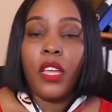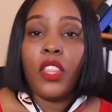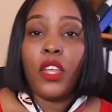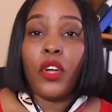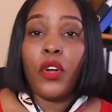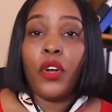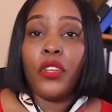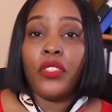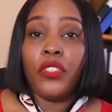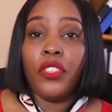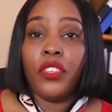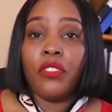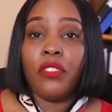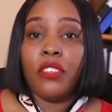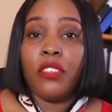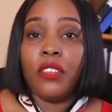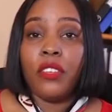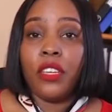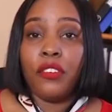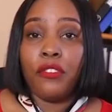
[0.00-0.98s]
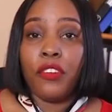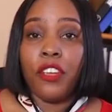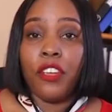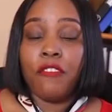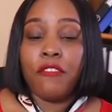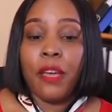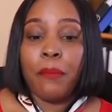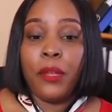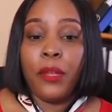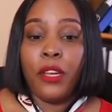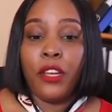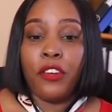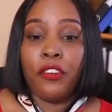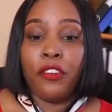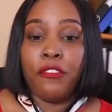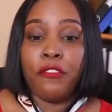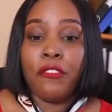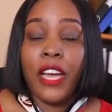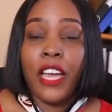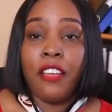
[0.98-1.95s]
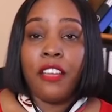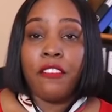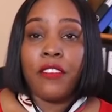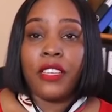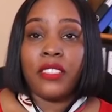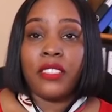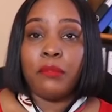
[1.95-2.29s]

The cost of living for a family of five,